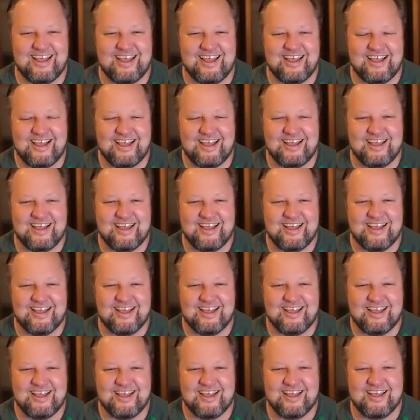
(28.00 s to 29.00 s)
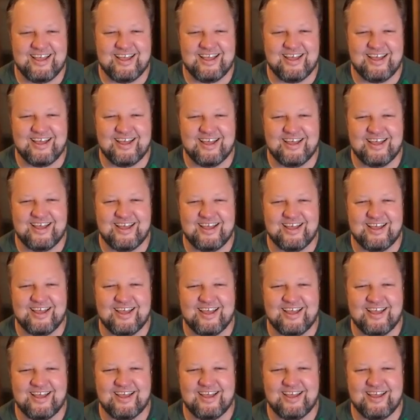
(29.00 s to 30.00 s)

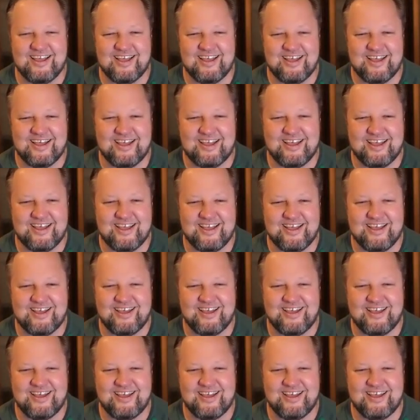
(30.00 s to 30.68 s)
[no speech]